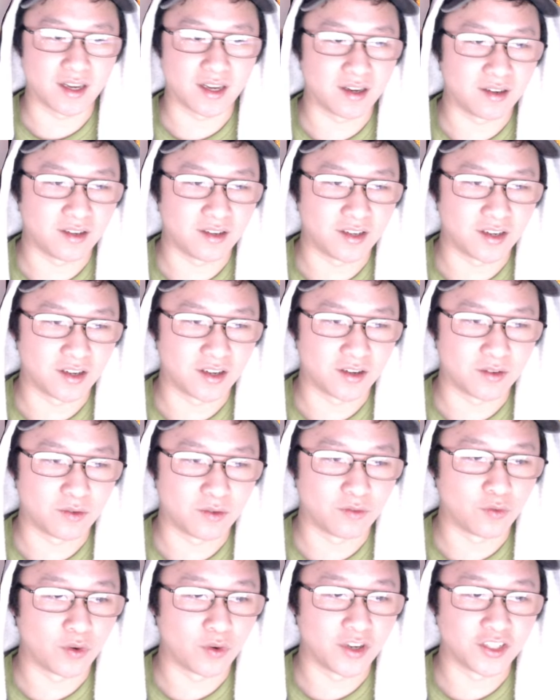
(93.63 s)
And
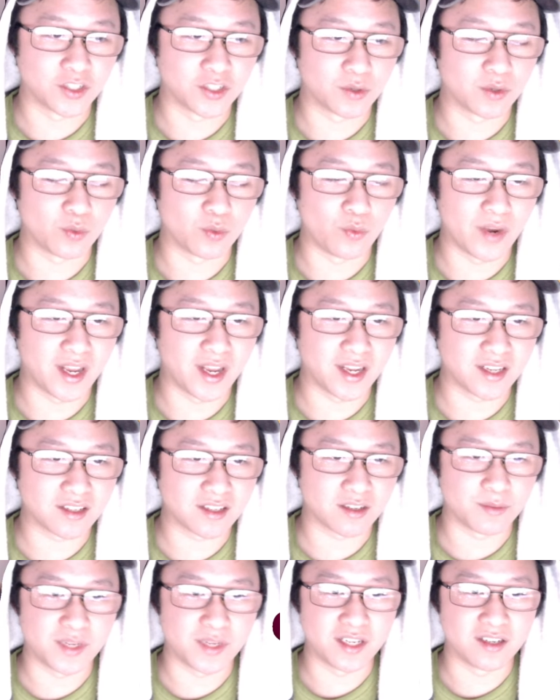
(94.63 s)
Voyager with
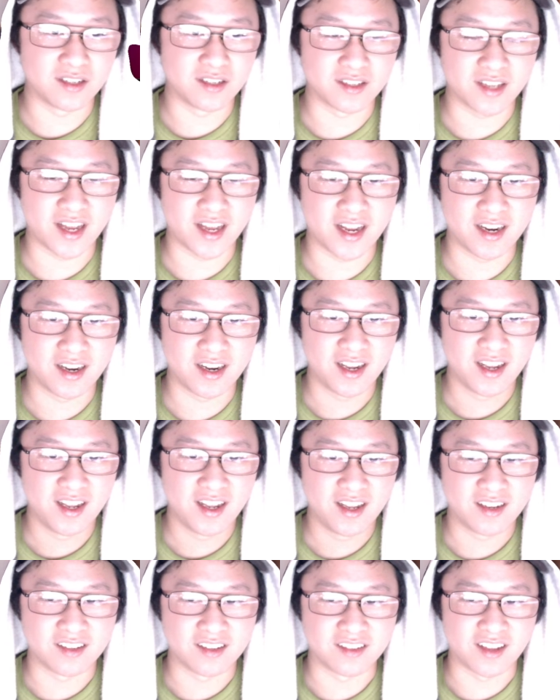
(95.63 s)
wings. I mean, does that
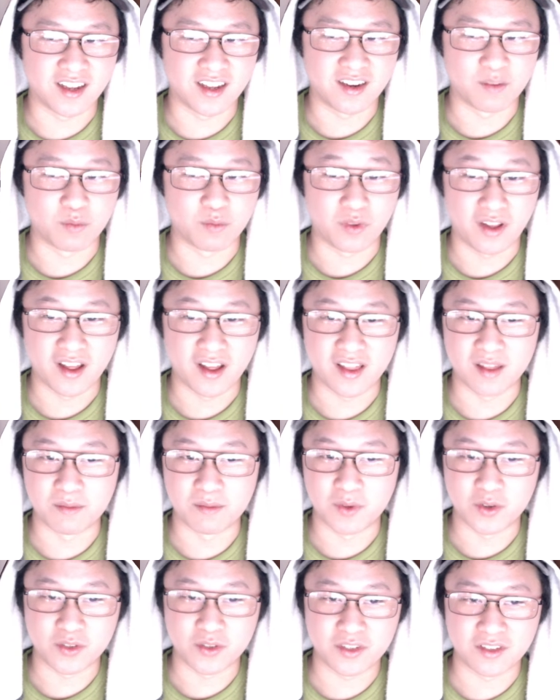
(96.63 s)
imply that
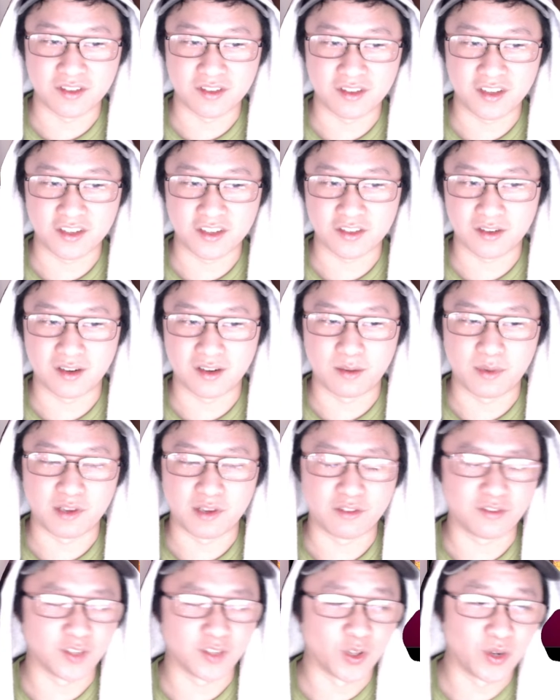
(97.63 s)
most of the things are going to be
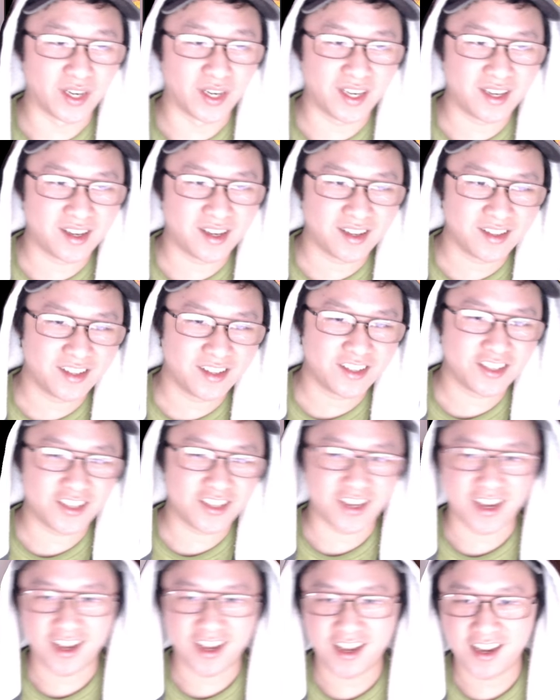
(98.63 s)
floating on this
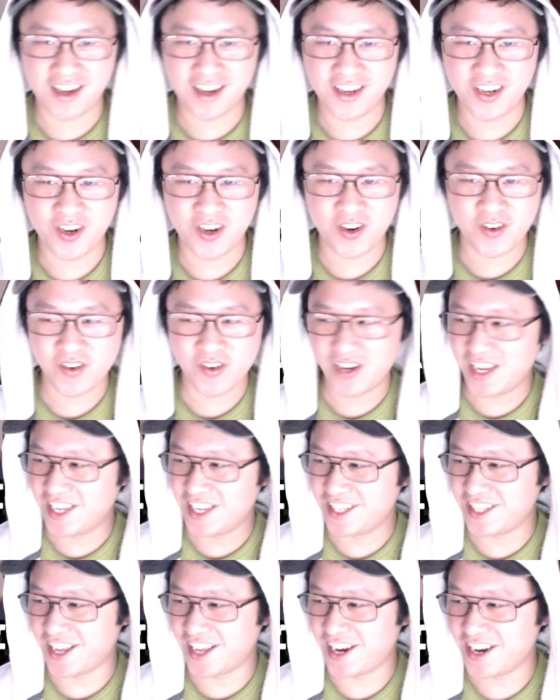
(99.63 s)

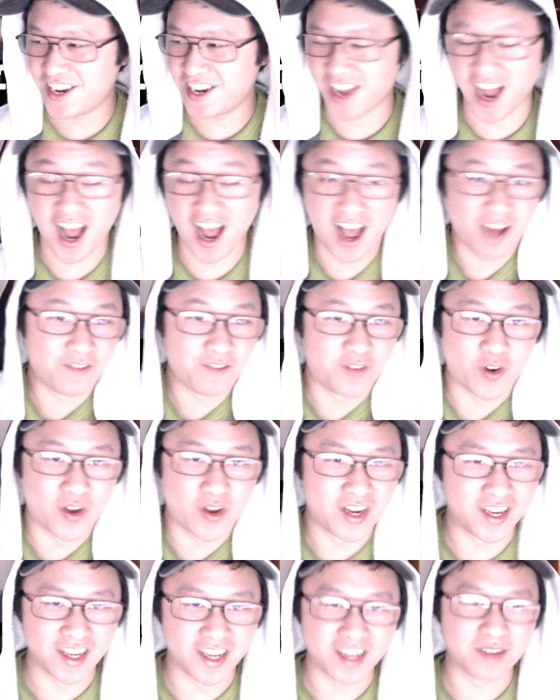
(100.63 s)
aesthetic? I have no
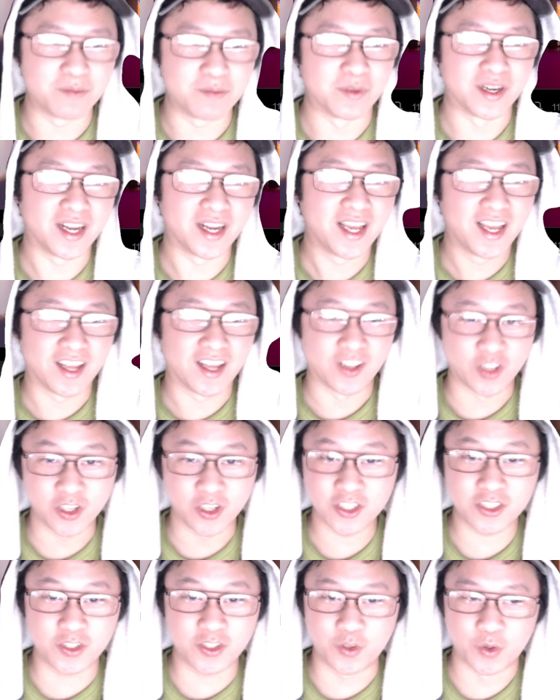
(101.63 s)
idea, but it
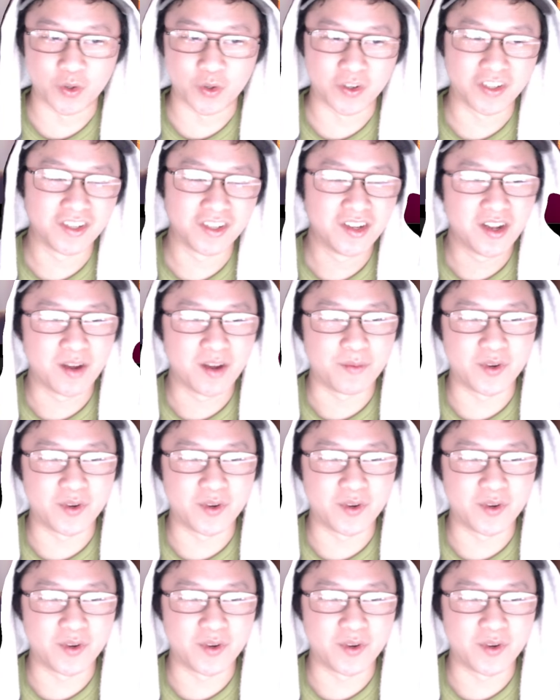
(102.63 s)
looks cool.